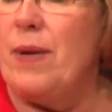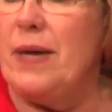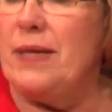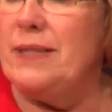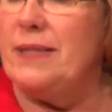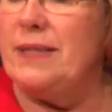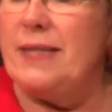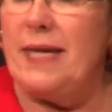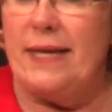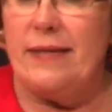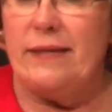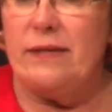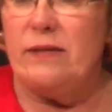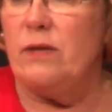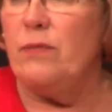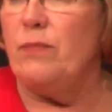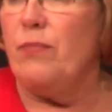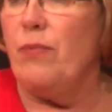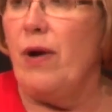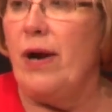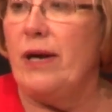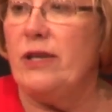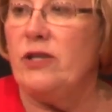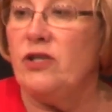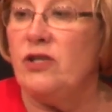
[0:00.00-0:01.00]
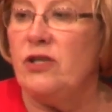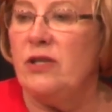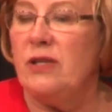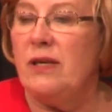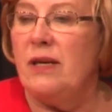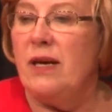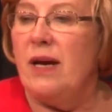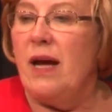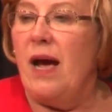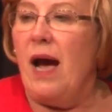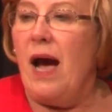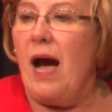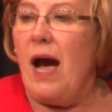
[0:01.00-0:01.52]
stencil brush
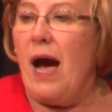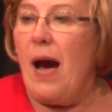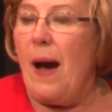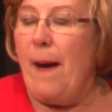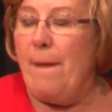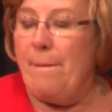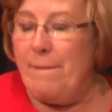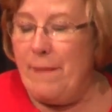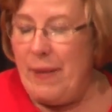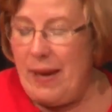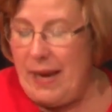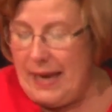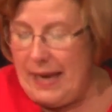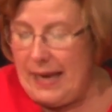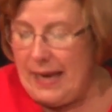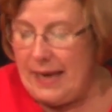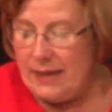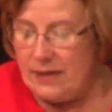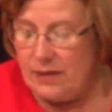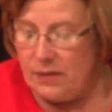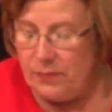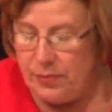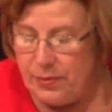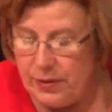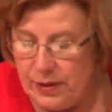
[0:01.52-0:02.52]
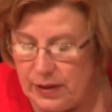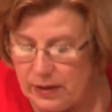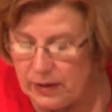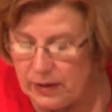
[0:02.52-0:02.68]
and put a